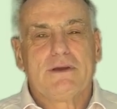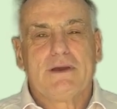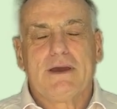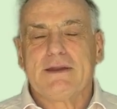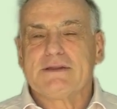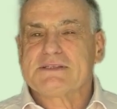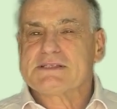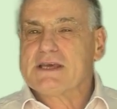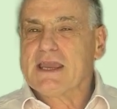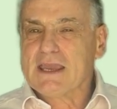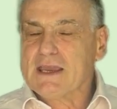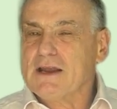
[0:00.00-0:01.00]
And it's
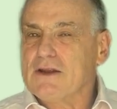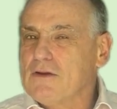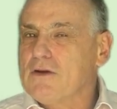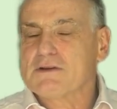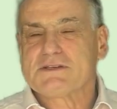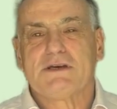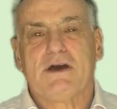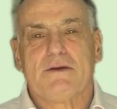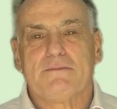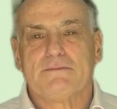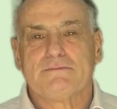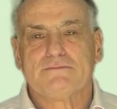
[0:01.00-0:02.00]
taking a long
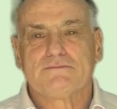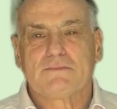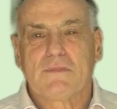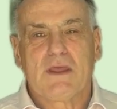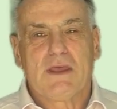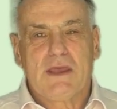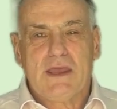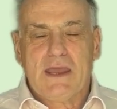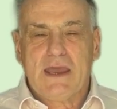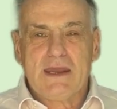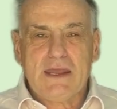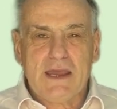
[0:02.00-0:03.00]
time.
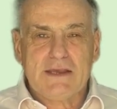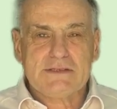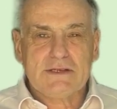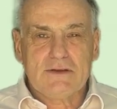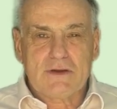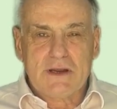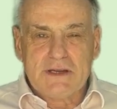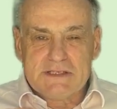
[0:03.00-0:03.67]
And he has a look and he